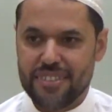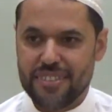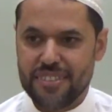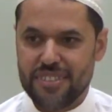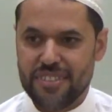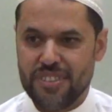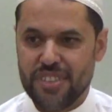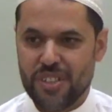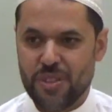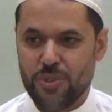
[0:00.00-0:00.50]

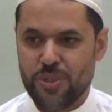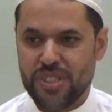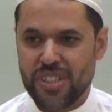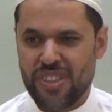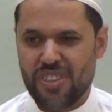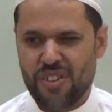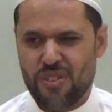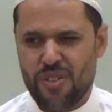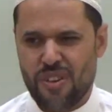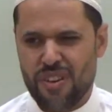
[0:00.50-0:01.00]
we
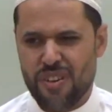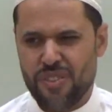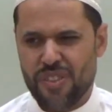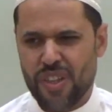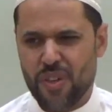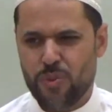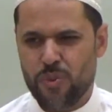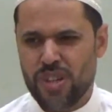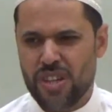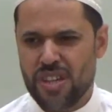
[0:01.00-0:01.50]
did the wrong
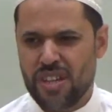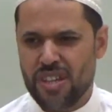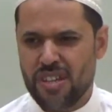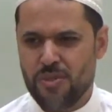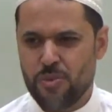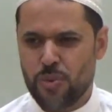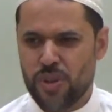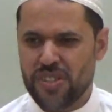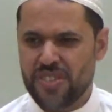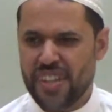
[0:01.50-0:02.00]
thing. We
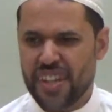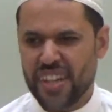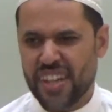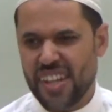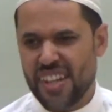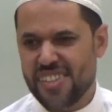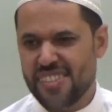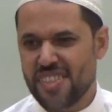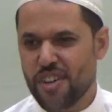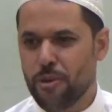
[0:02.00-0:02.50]
went
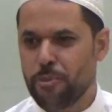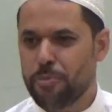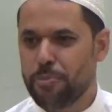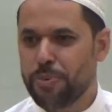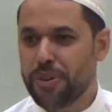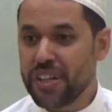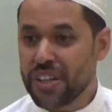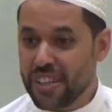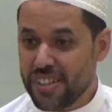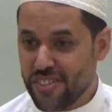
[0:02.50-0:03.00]
against the
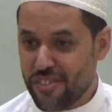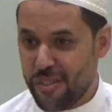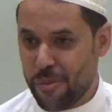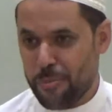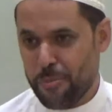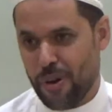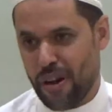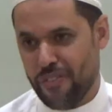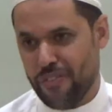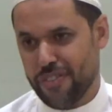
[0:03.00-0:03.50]
opinion of the
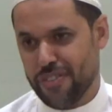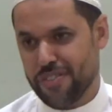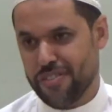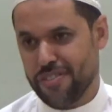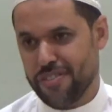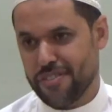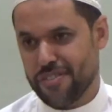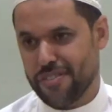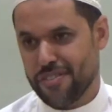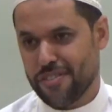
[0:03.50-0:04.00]
Prophet.
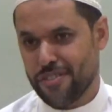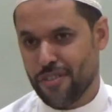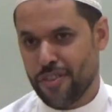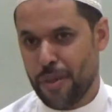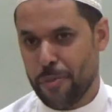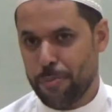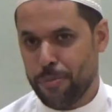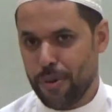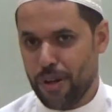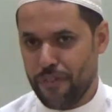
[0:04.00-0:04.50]
So
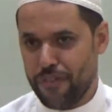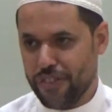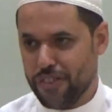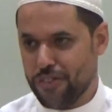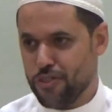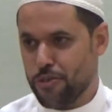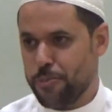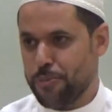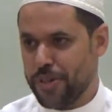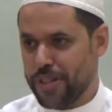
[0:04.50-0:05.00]
the
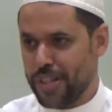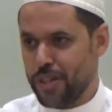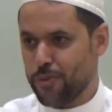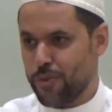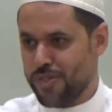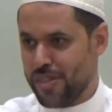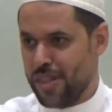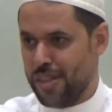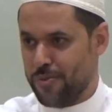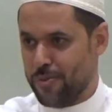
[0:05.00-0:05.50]
Prophet's opinion
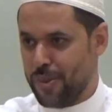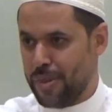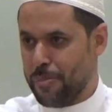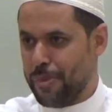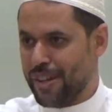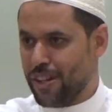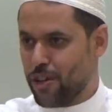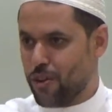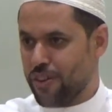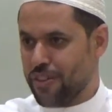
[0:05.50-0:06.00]
was with the
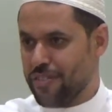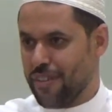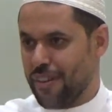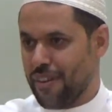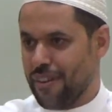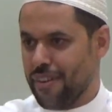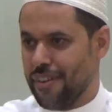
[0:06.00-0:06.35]
minority.